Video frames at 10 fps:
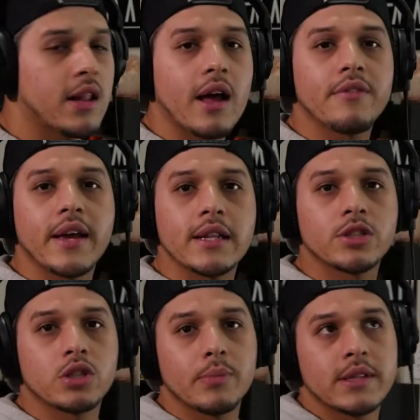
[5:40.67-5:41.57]
A lot of
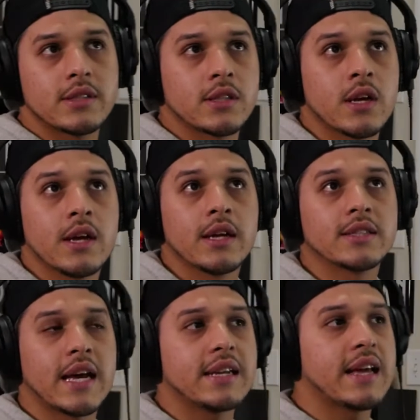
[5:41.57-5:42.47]
instruments
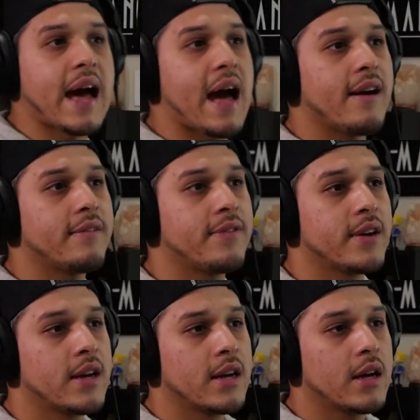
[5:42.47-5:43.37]
tend to have
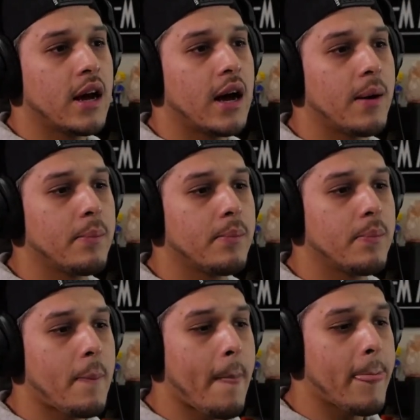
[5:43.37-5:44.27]

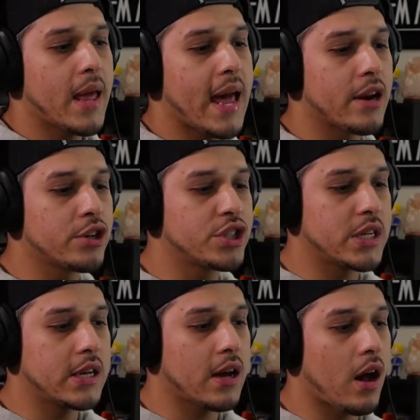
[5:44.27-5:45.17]

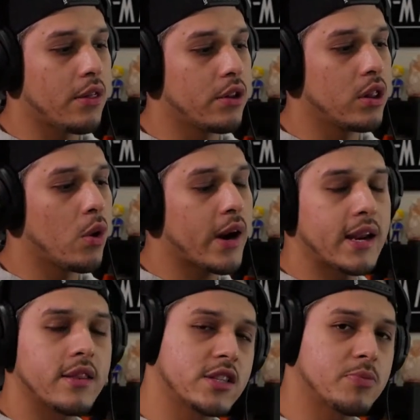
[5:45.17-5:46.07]
energy on the lower
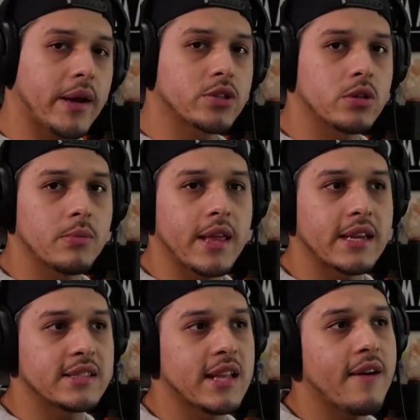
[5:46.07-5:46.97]
end of the spectrum that
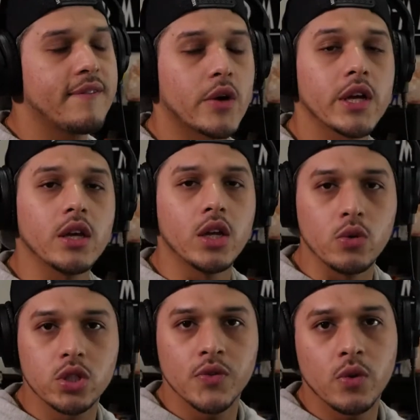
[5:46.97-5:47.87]
is not very
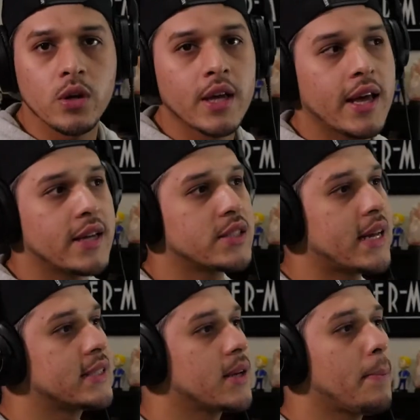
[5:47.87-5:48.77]
useful. It just
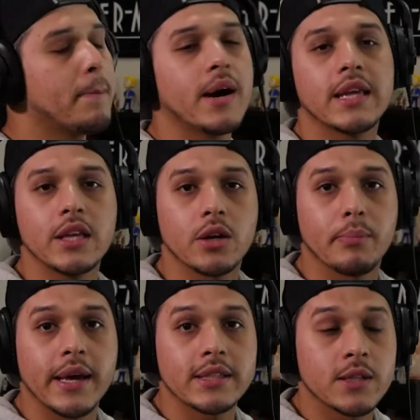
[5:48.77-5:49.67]
ends up muddying your
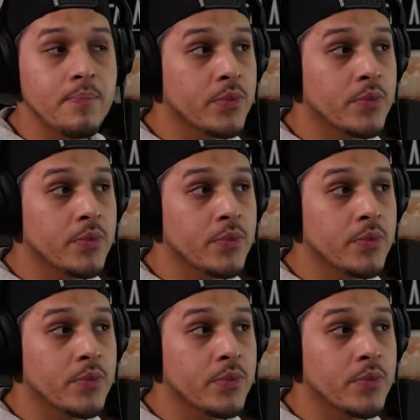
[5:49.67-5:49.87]
mix,